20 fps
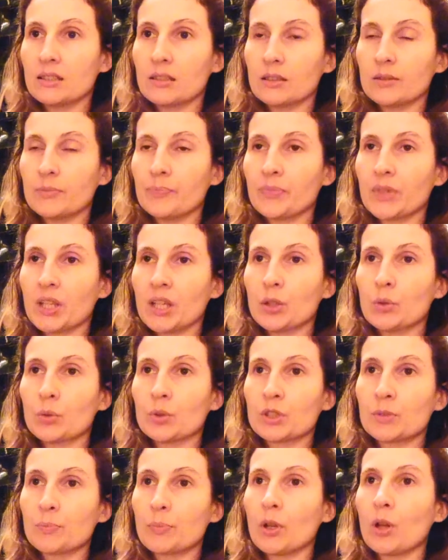Um, it
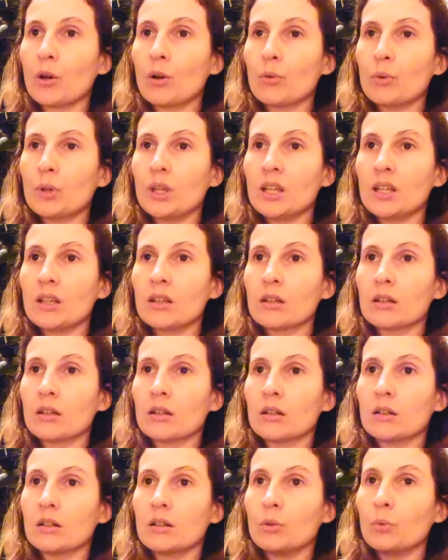was blowing
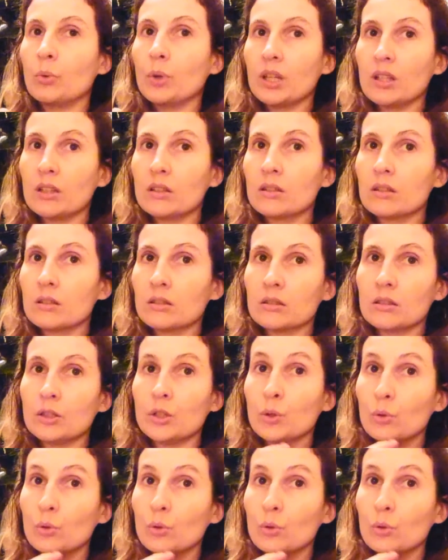uh, wind, uh,